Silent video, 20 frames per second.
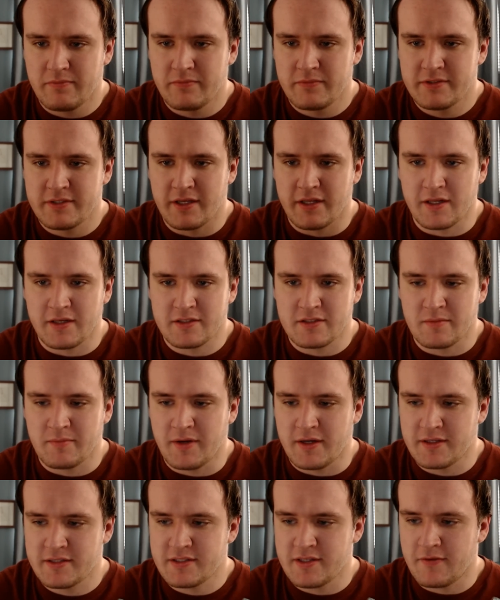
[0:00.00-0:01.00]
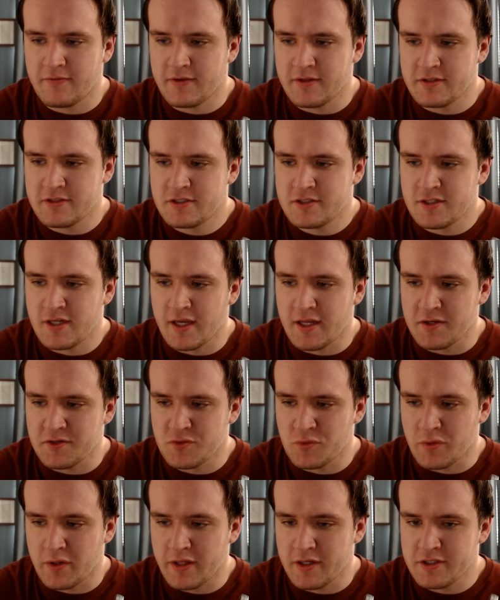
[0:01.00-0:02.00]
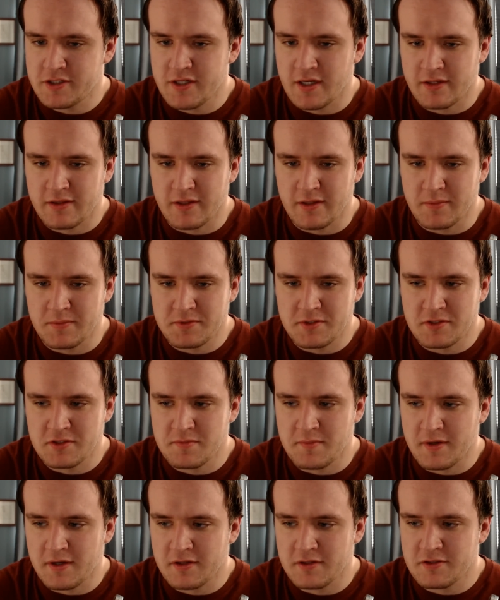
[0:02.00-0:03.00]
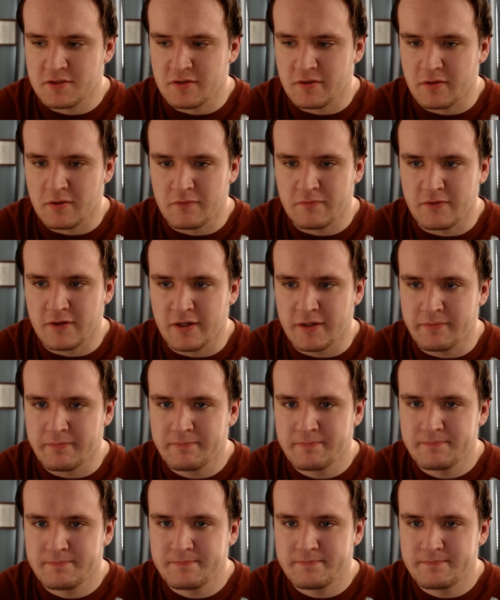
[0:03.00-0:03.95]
settings on my stuff gets changed when I check them, so just making sure they're fine.